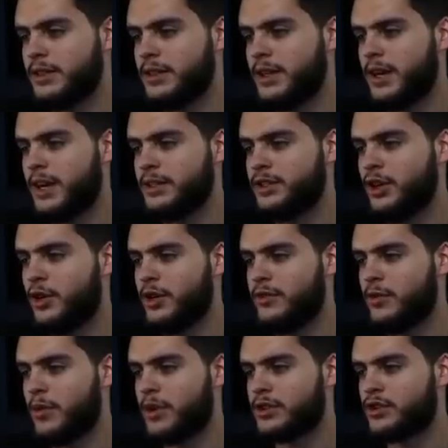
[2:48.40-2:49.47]
I don't even
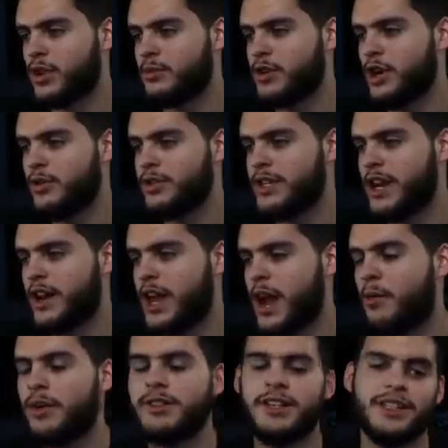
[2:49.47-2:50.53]
want to score. I'm going down. I
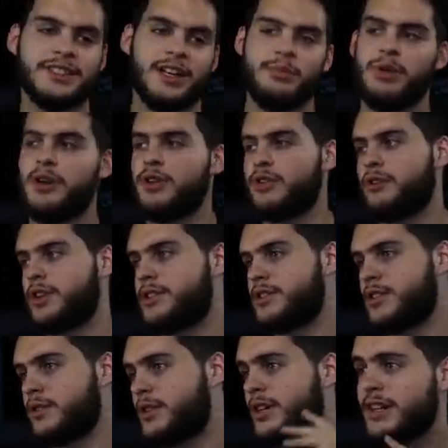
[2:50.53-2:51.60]
want to test out Bo in the red
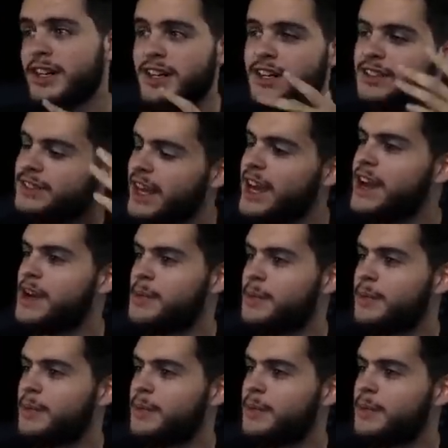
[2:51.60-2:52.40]
zone. Damn.